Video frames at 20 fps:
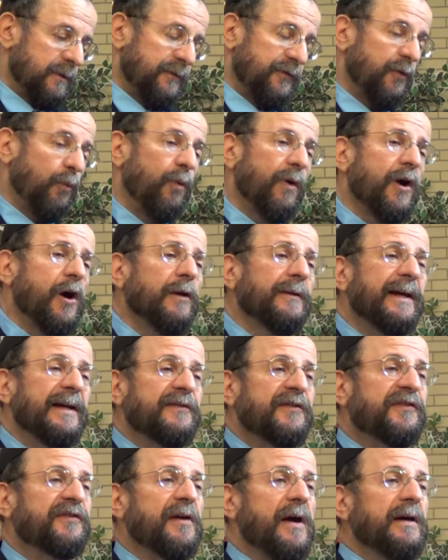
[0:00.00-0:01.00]
The world
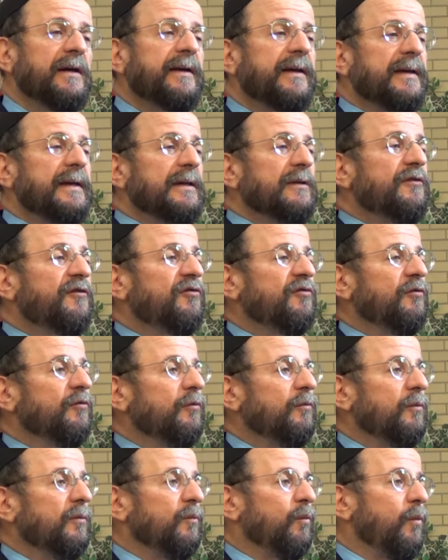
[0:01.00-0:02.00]
had sunk
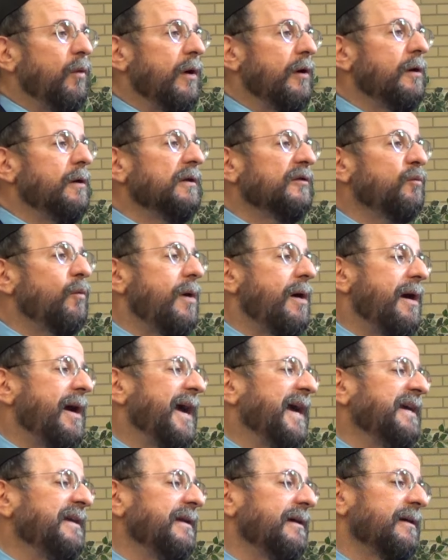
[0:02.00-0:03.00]
into
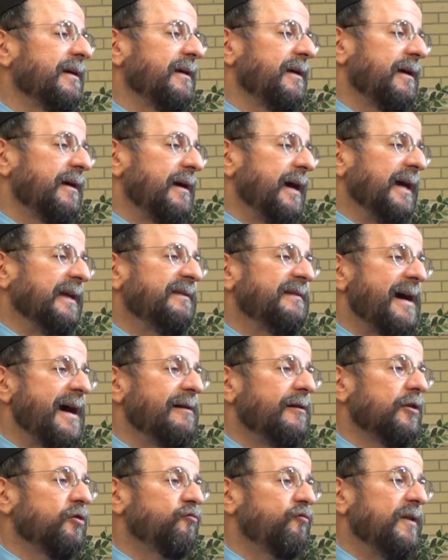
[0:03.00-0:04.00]
worldwide
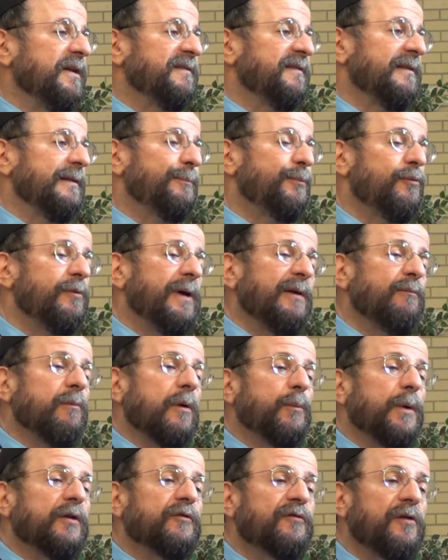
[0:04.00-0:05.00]
idolatry to the point
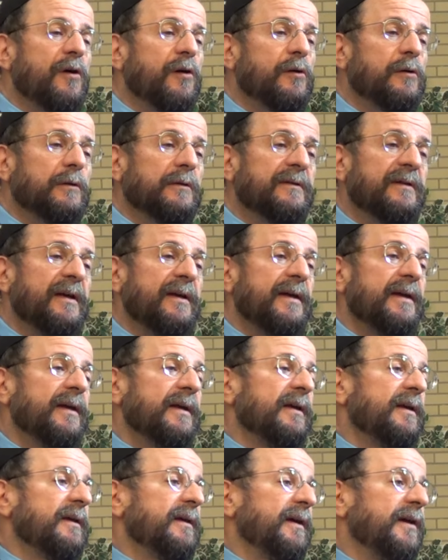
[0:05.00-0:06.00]
where we're told
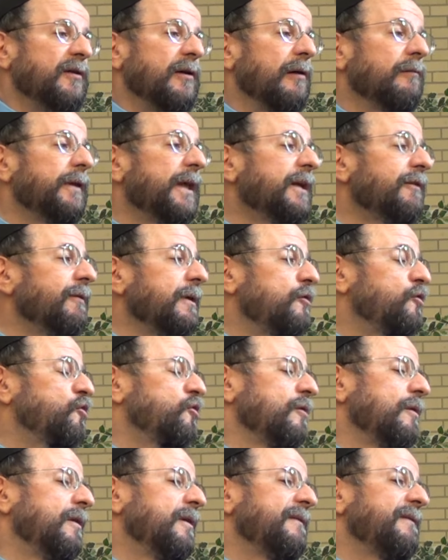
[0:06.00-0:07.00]
in our
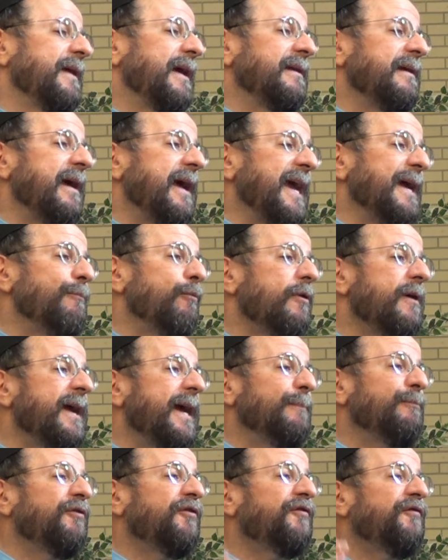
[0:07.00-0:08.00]
literature that
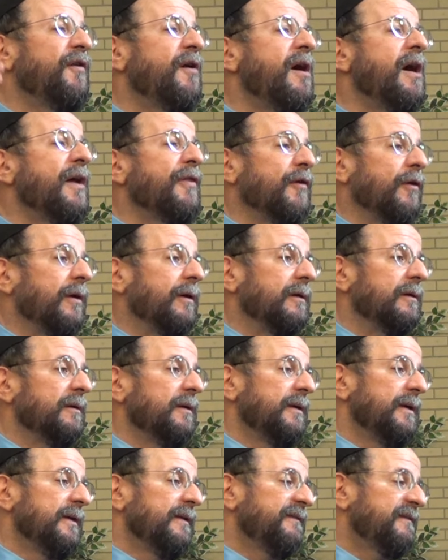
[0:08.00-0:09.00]
Abraham's father,
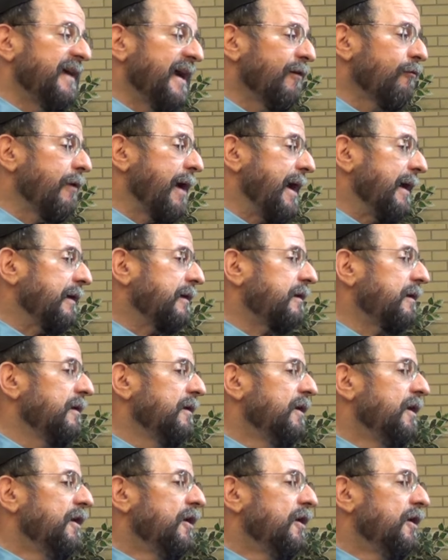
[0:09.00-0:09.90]
Terach,